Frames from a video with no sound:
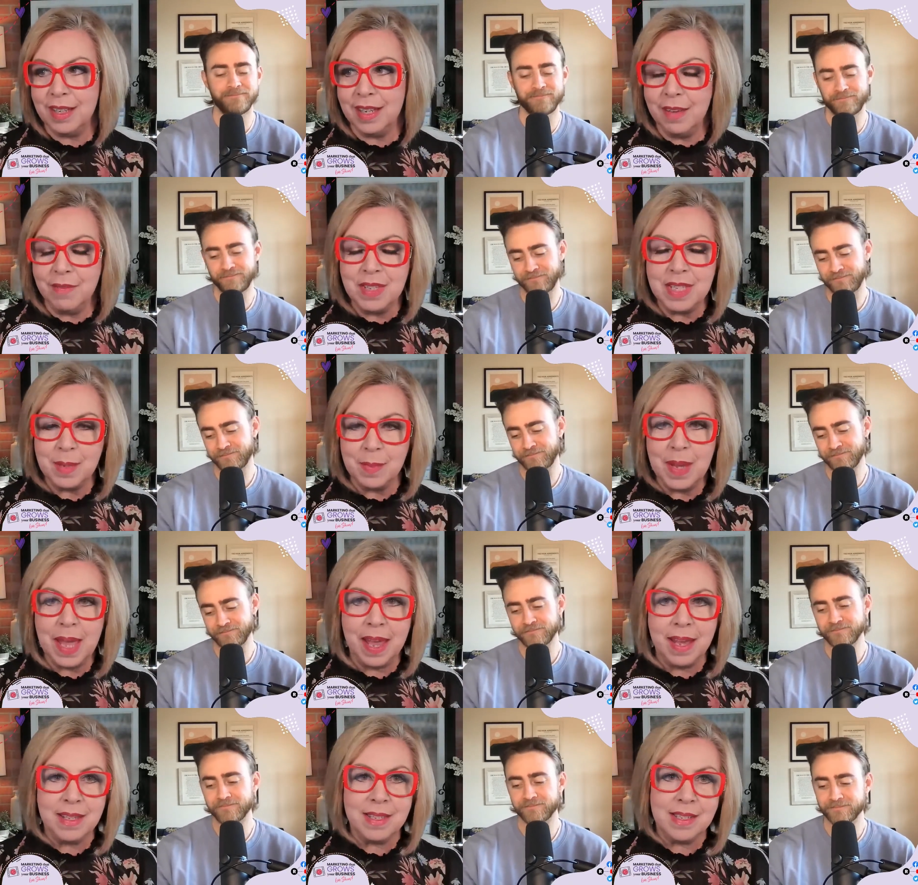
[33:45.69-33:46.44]
Speaker 1: given
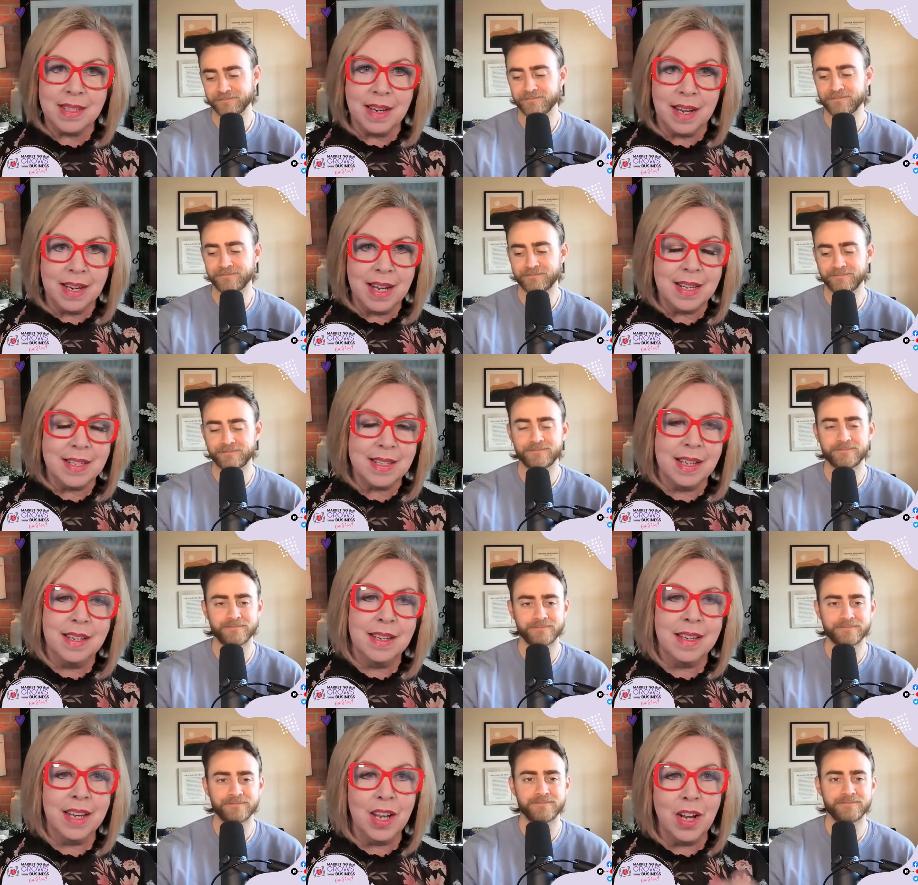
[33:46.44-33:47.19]
some case
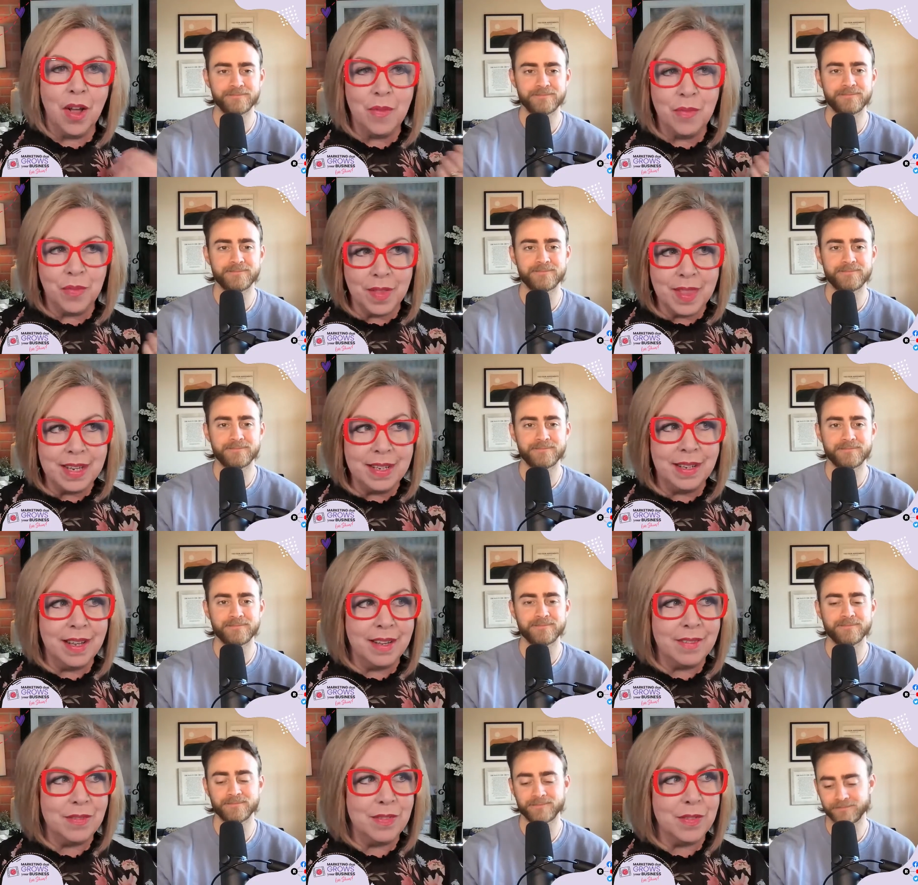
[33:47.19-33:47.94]
studies and, you know, for
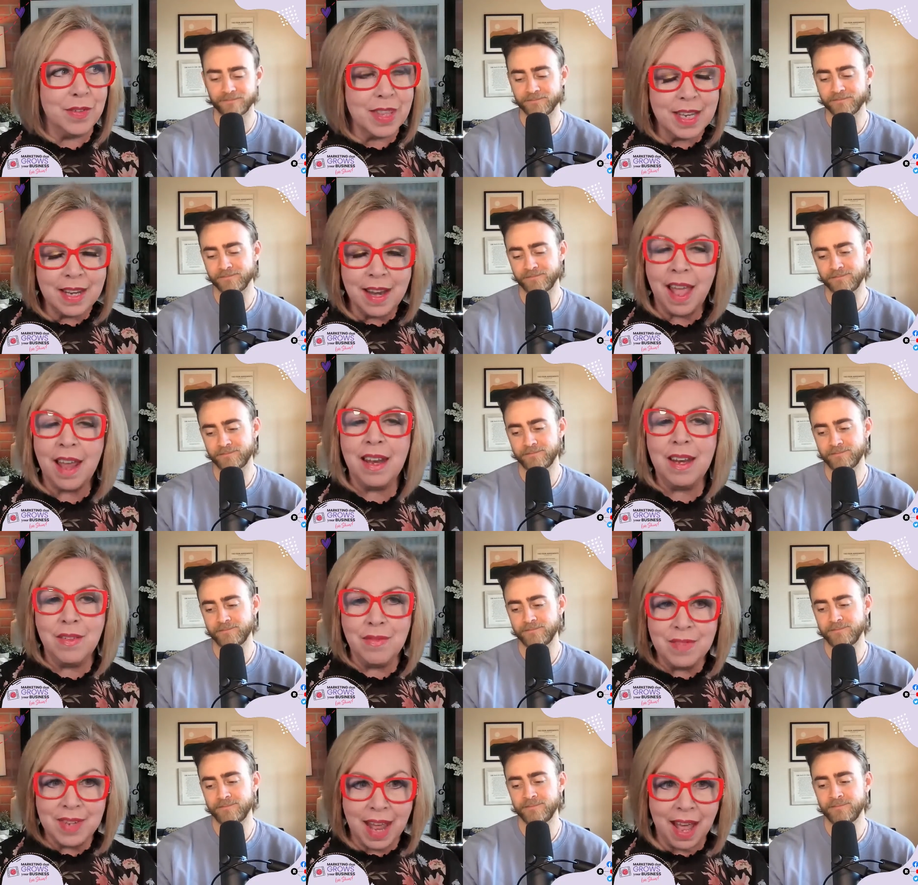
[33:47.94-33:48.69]
the, for the
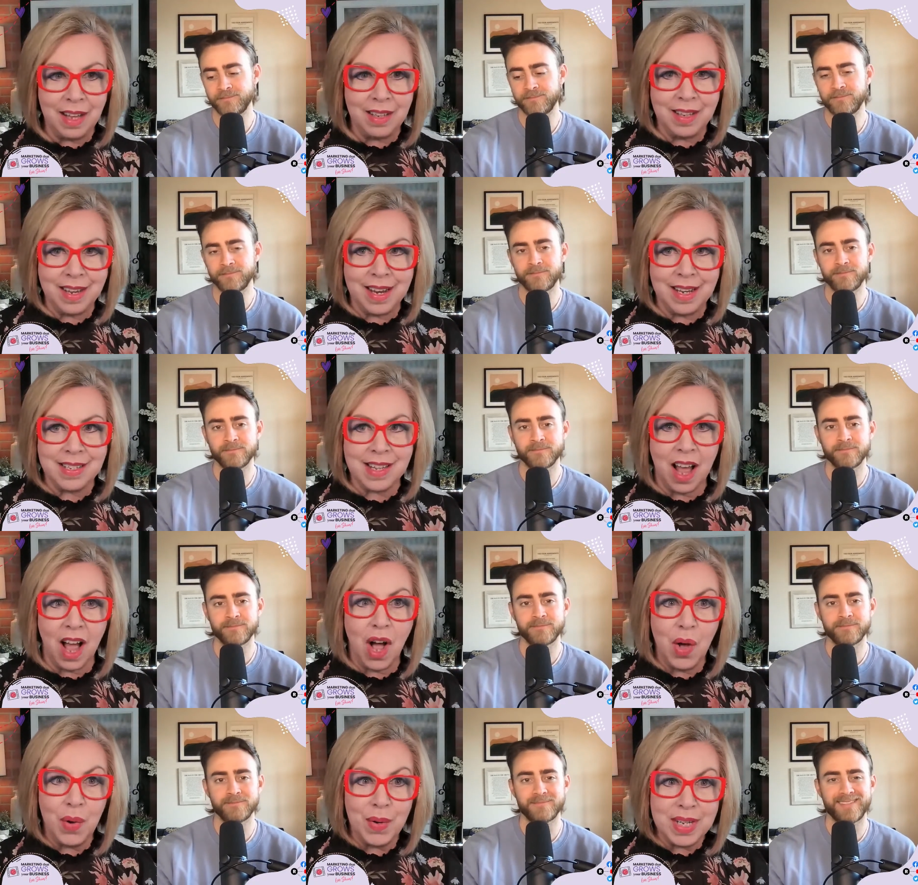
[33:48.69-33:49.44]
negative Nellies,
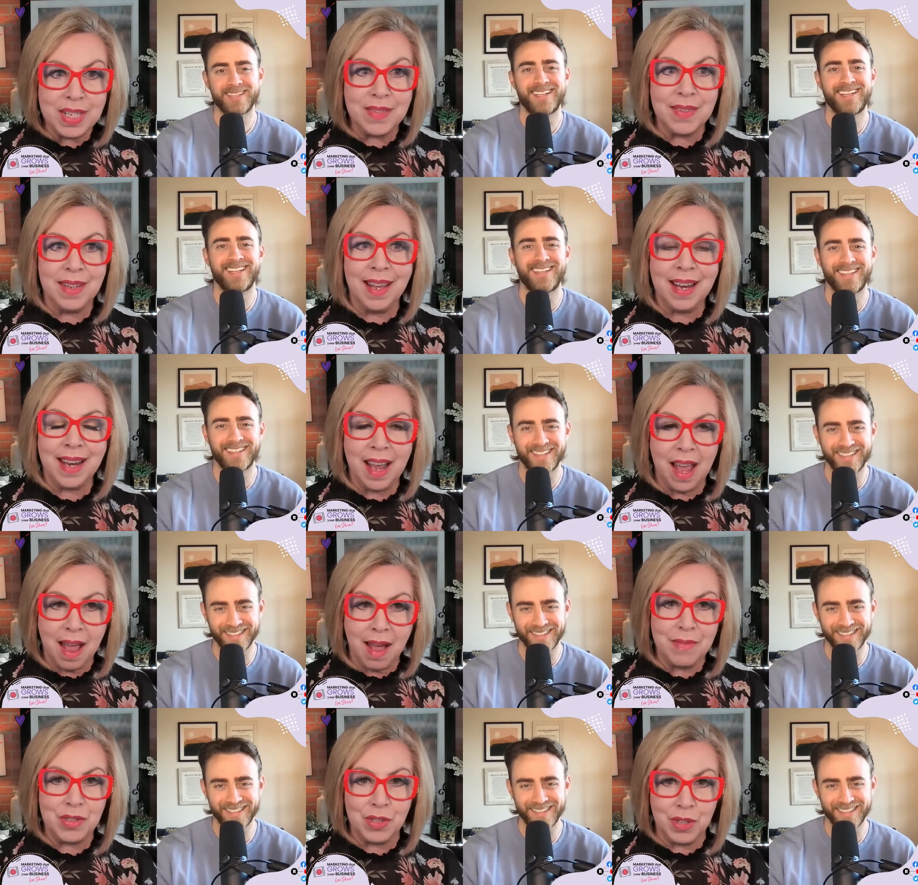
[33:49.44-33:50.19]
I always feel like
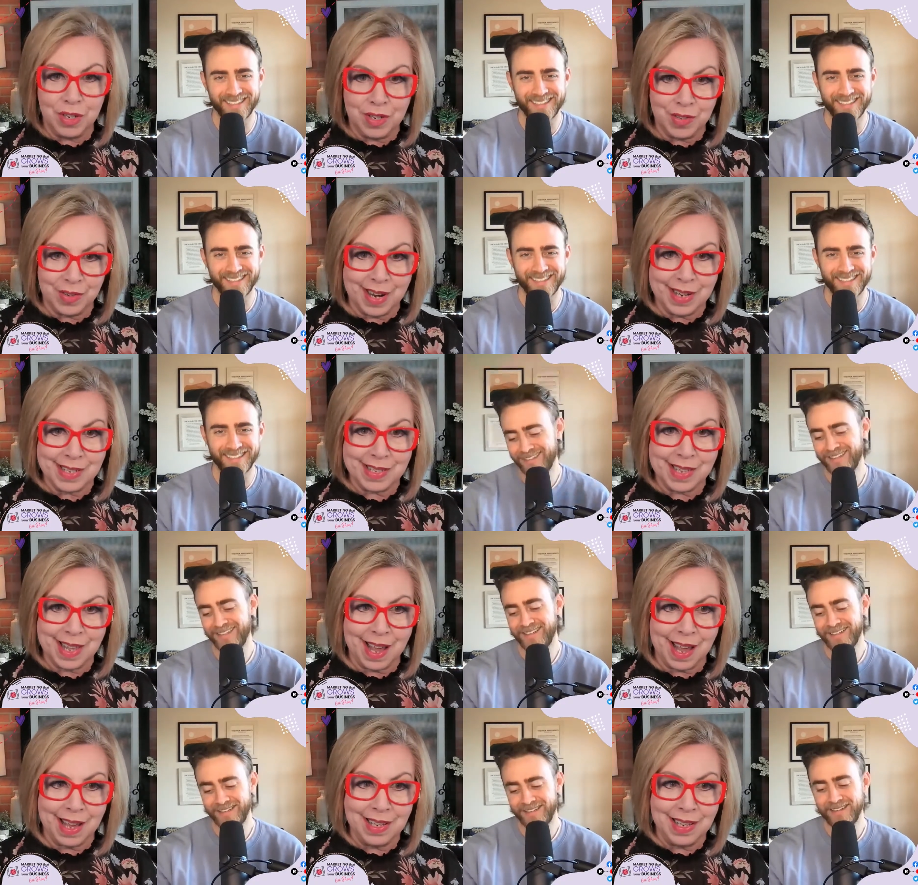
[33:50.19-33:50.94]
I have to
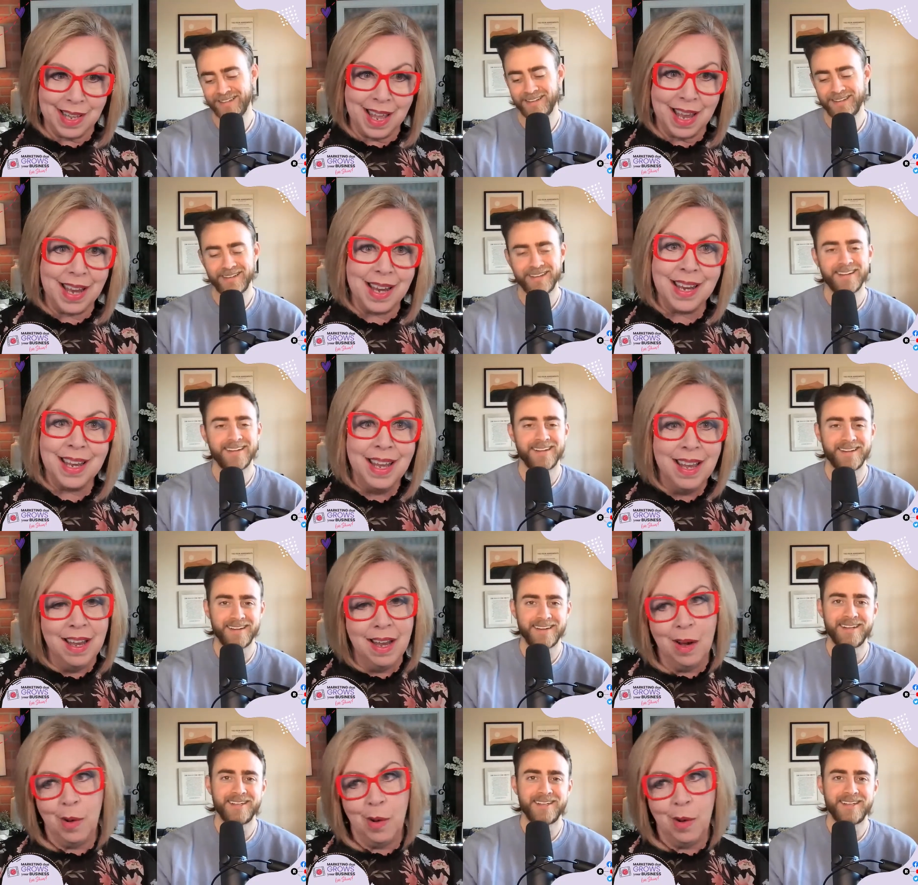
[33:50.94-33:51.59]
address that. Like,